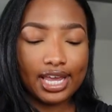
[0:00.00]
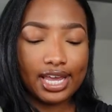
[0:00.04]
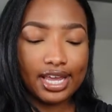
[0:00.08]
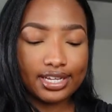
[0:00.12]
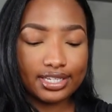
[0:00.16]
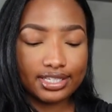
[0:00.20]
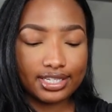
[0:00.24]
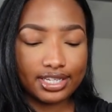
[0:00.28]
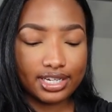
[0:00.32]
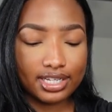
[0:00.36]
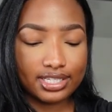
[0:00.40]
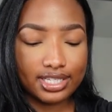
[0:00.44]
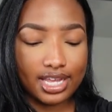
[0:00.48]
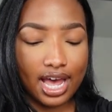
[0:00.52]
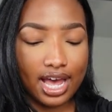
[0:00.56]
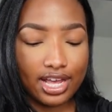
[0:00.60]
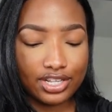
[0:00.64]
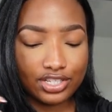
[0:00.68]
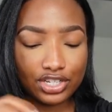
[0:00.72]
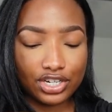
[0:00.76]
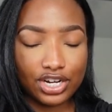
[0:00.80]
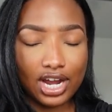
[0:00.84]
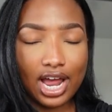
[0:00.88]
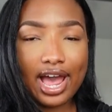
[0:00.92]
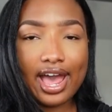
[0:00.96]
hand
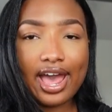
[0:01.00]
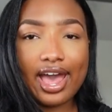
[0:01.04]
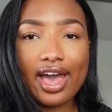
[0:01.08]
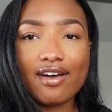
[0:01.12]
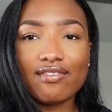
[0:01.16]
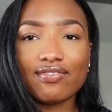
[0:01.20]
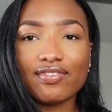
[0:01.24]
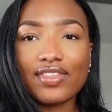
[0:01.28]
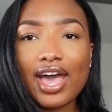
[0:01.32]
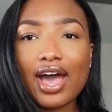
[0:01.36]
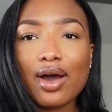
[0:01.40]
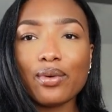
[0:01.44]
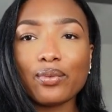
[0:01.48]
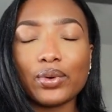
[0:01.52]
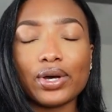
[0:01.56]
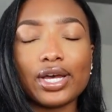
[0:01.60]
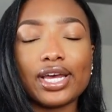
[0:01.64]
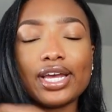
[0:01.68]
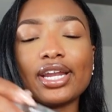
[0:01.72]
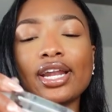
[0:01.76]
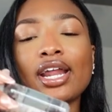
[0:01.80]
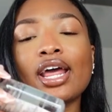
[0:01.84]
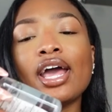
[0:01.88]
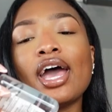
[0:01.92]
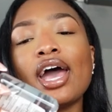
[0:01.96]
sanitizer. I have that
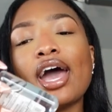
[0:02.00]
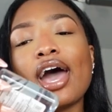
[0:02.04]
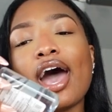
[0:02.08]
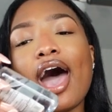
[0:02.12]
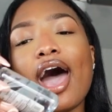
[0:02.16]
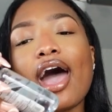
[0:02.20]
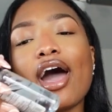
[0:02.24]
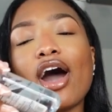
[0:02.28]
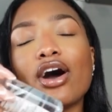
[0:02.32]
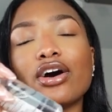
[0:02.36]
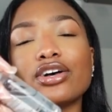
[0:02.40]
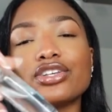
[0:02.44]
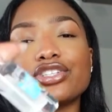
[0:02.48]
one. I